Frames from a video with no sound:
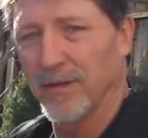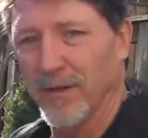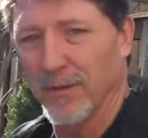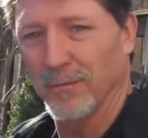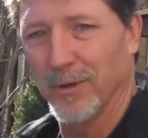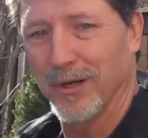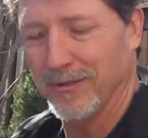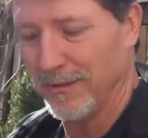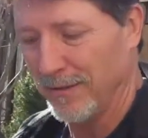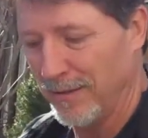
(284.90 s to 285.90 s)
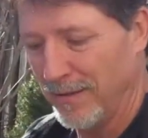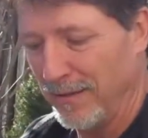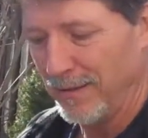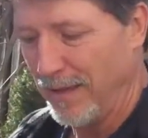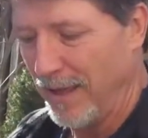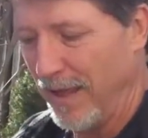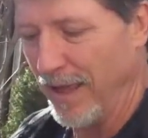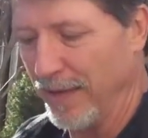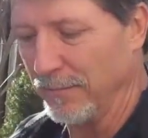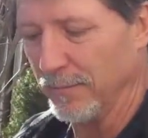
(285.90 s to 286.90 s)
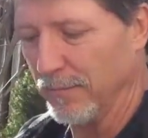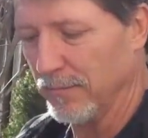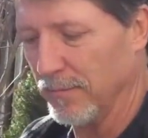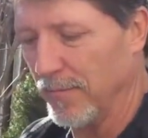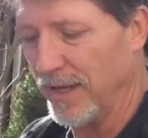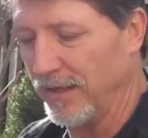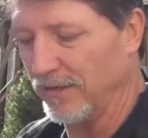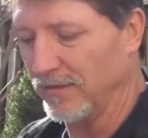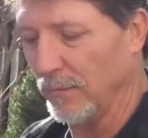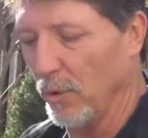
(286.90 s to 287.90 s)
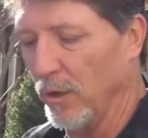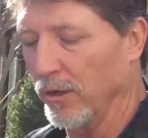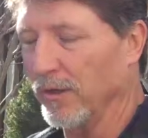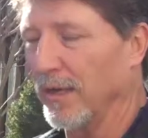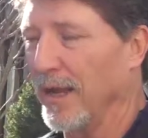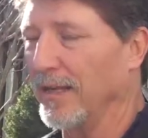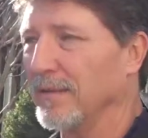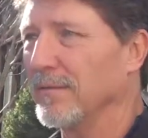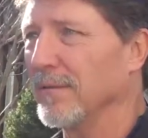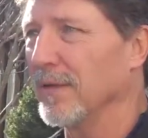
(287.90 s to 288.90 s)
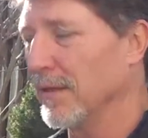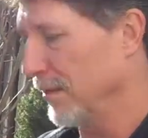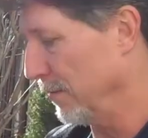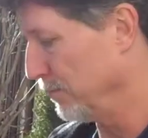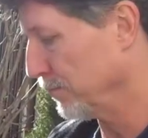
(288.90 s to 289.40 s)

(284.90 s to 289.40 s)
in the book, and making some organite little